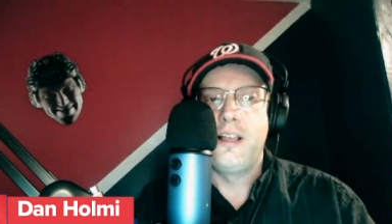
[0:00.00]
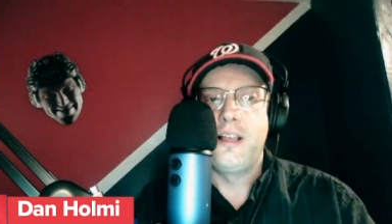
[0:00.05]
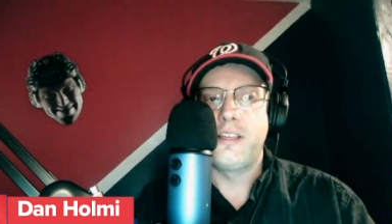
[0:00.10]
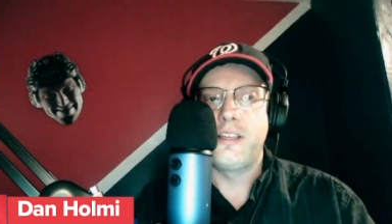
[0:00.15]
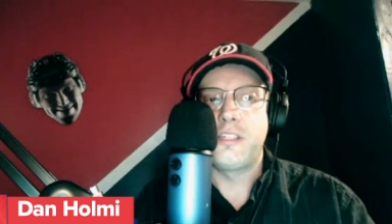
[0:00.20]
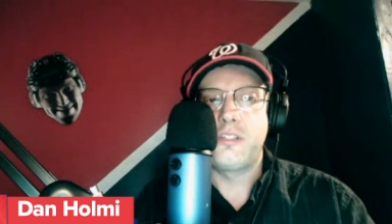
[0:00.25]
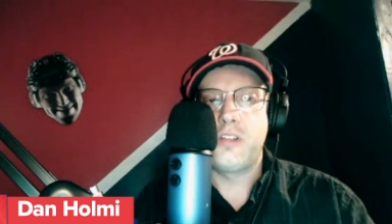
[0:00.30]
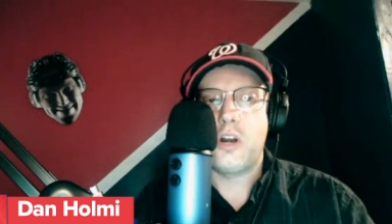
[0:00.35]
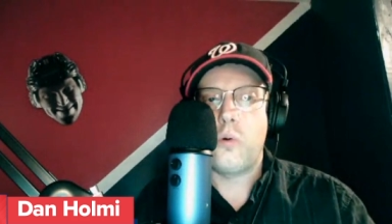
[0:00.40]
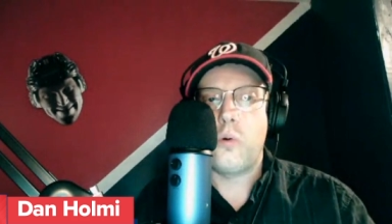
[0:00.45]
a
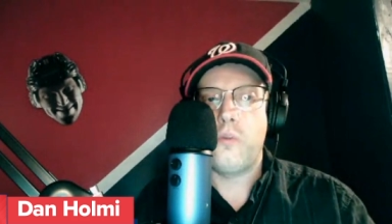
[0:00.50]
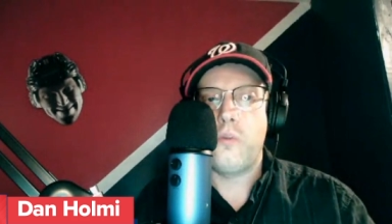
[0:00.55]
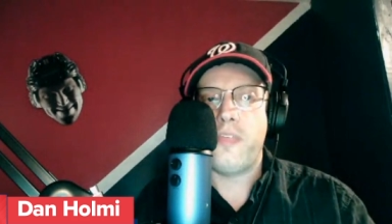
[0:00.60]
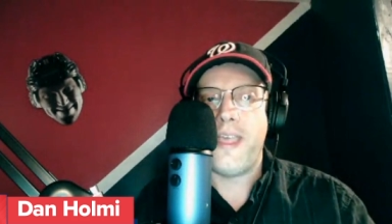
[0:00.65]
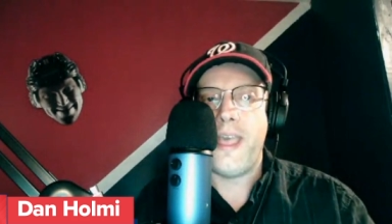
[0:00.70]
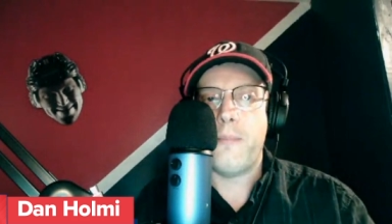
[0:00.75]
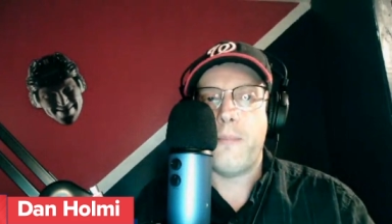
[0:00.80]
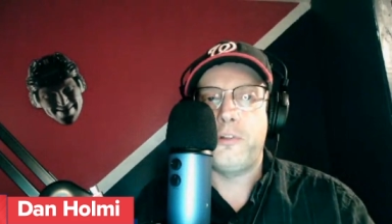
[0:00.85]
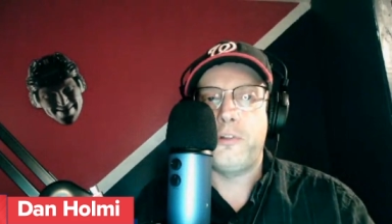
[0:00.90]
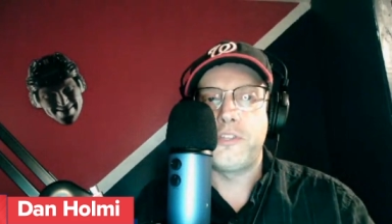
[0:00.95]
start with the
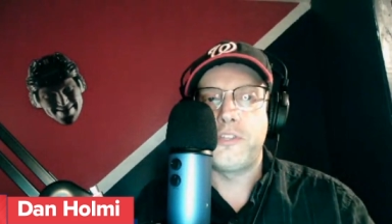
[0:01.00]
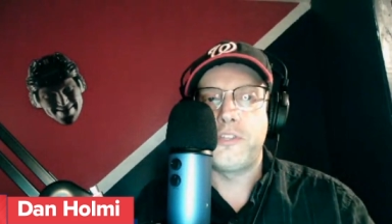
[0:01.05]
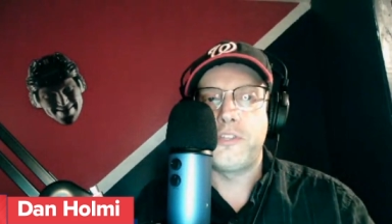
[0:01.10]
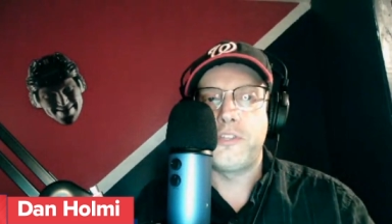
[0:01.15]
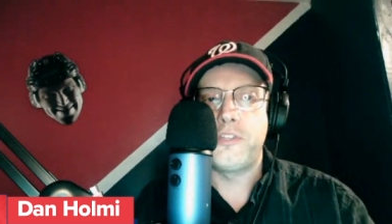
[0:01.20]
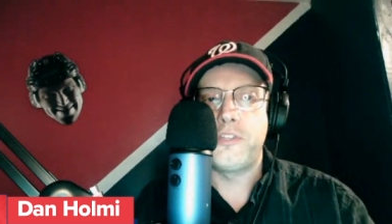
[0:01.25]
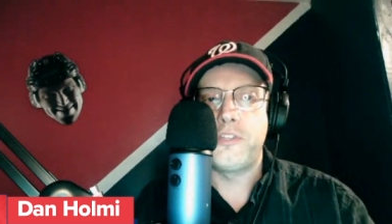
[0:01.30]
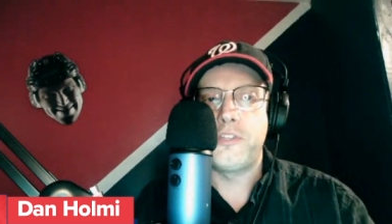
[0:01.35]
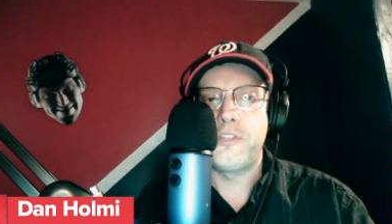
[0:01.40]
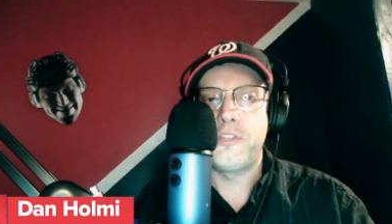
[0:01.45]
Hamilton
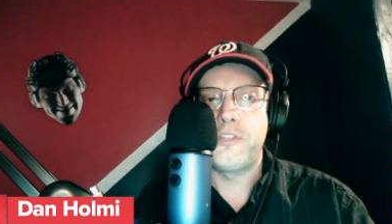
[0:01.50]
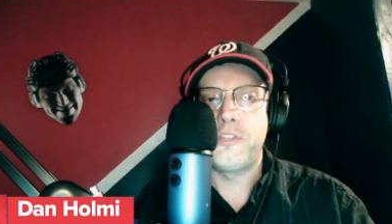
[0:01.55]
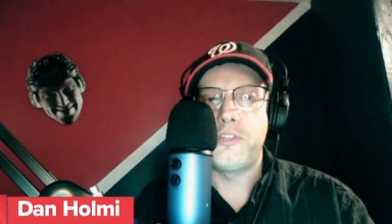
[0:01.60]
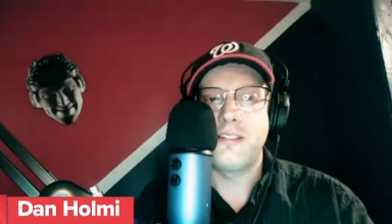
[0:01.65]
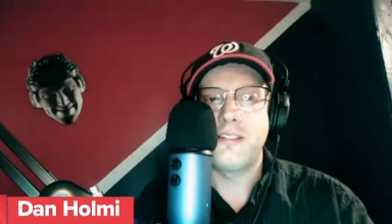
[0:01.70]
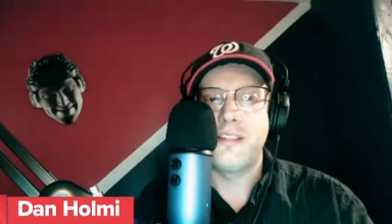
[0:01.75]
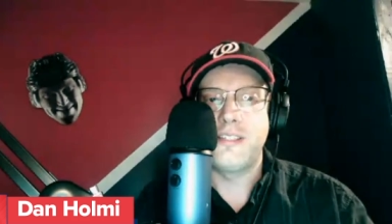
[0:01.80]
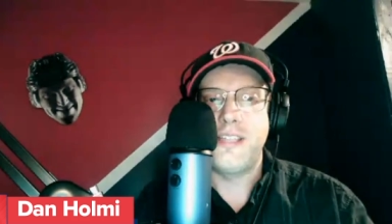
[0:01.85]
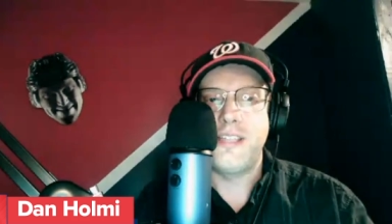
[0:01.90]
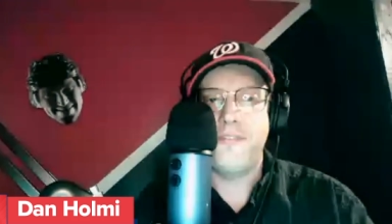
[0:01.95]
Bulldogs
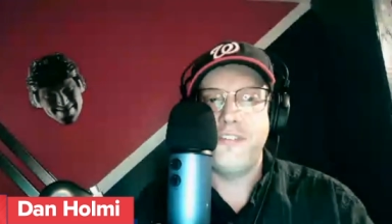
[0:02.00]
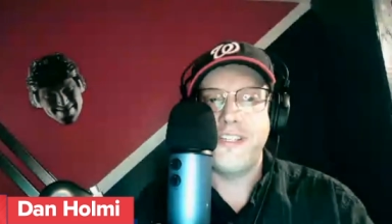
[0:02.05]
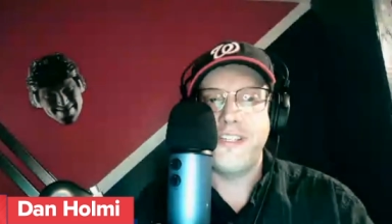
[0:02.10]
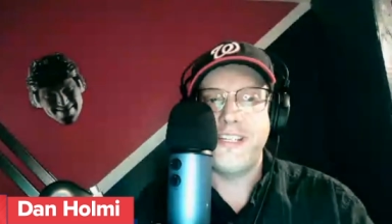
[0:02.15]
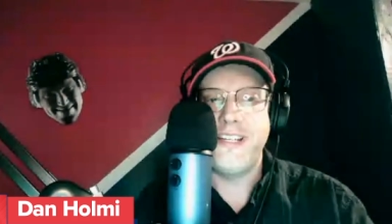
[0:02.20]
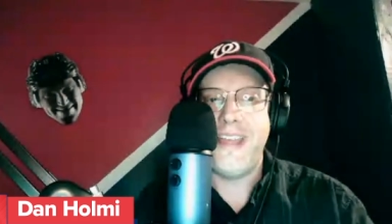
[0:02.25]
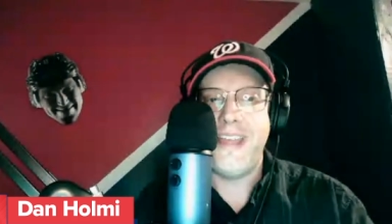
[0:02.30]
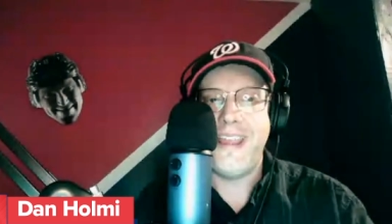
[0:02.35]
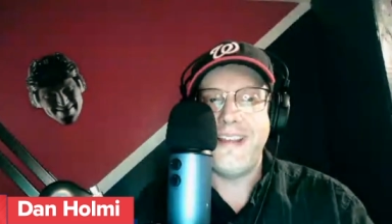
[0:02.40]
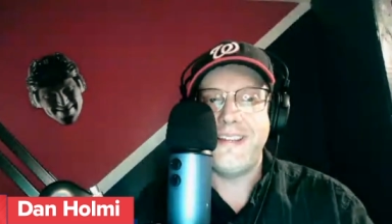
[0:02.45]
in the
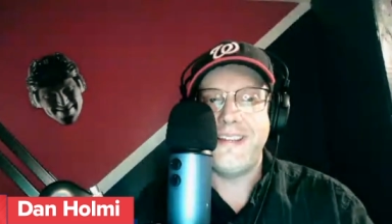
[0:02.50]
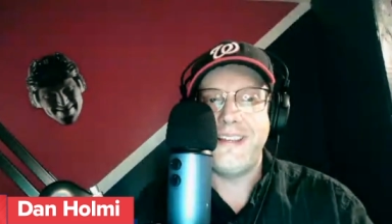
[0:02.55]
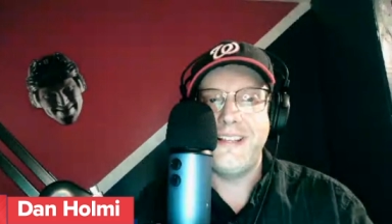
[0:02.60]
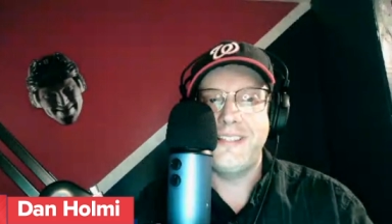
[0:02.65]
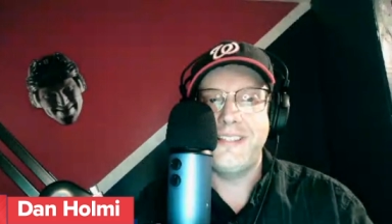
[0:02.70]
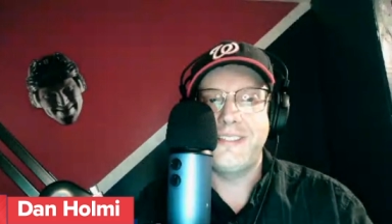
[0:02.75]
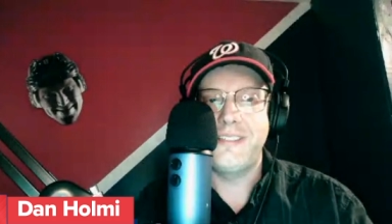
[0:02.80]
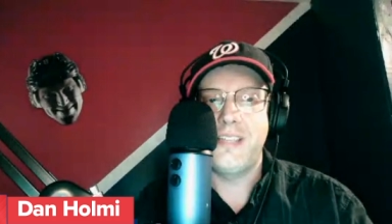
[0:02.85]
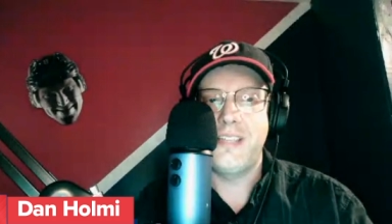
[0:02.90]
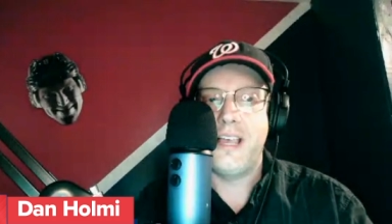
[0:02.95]

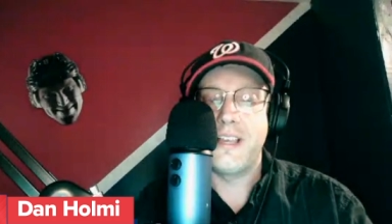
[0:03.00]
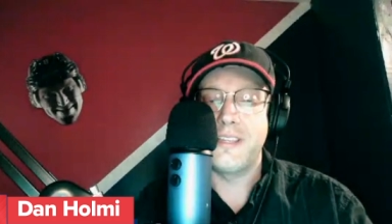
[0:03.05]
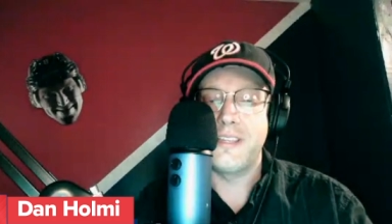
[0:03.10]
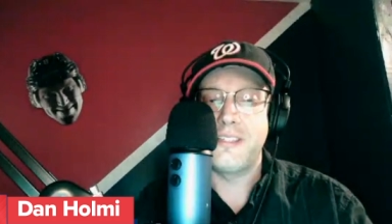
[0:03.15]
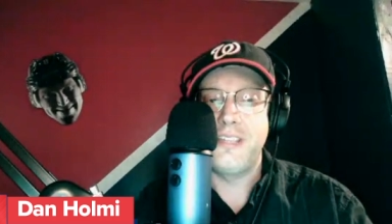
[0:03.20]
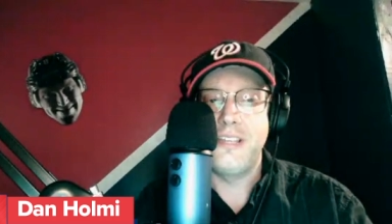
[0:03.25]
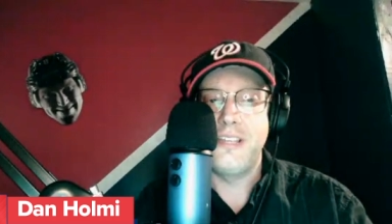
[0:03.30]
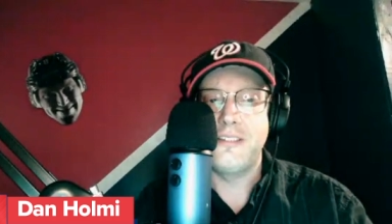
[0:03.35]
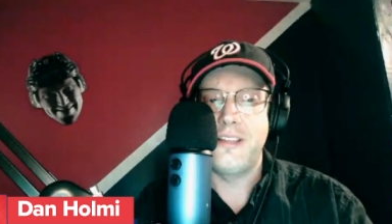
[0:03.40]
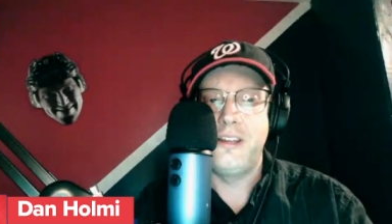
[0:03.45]
17-18
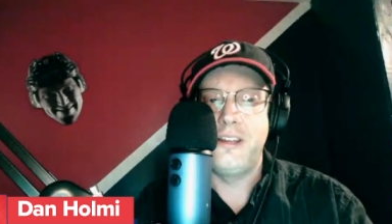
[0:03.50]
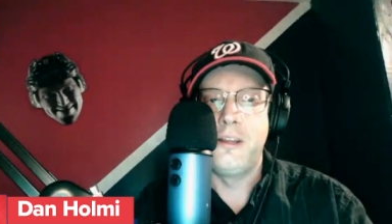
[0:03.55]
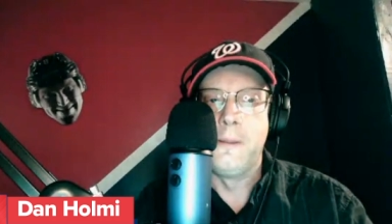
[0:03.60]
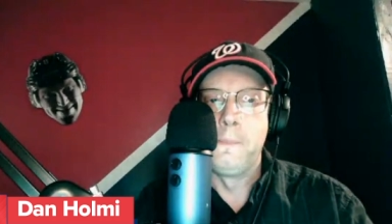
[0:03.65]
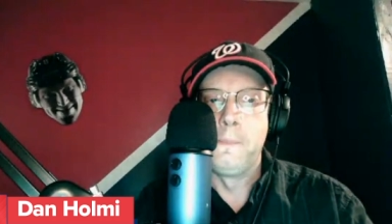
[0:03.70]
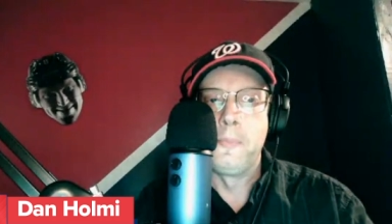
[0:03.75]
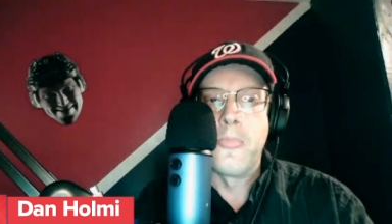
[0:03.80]
season.